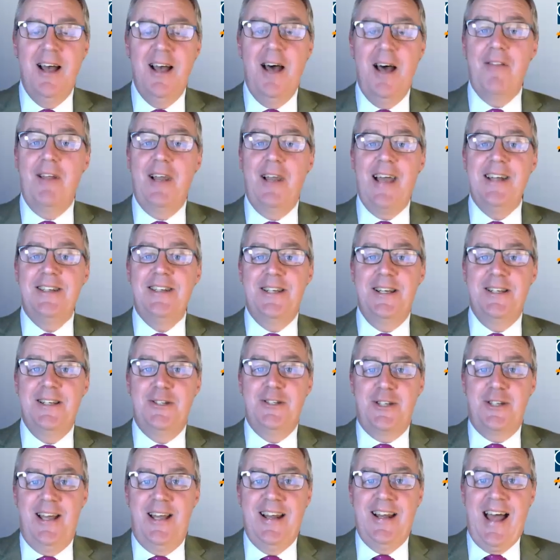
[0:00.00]
and the
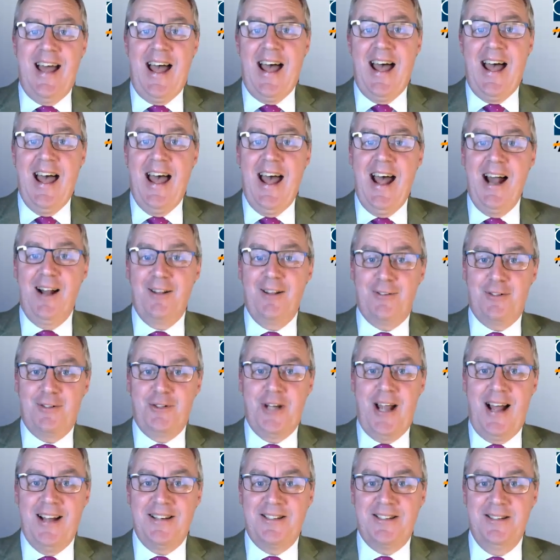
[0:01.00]
latest in our
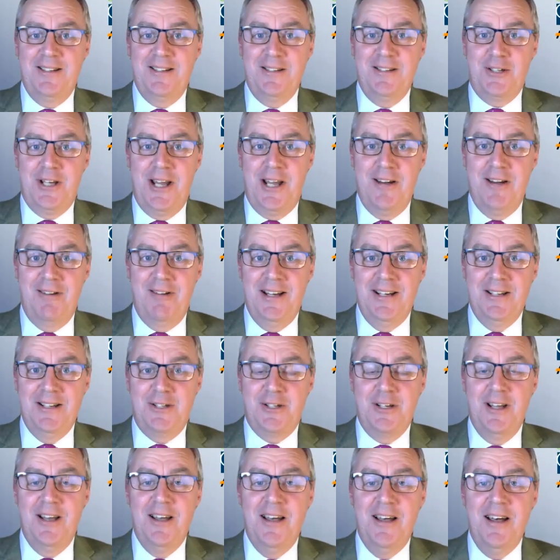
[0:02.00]
HealthChat
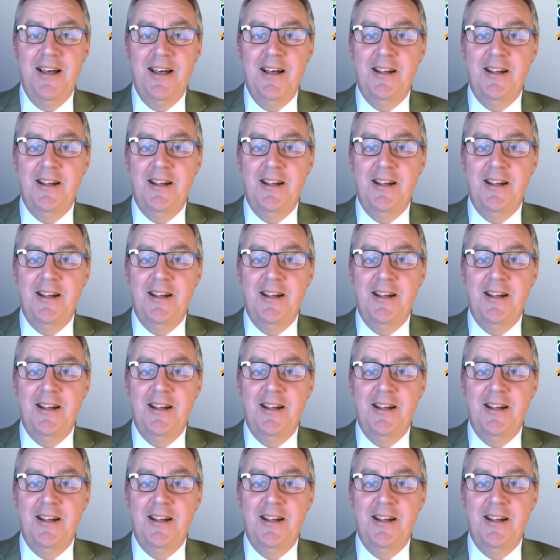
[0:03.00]
series.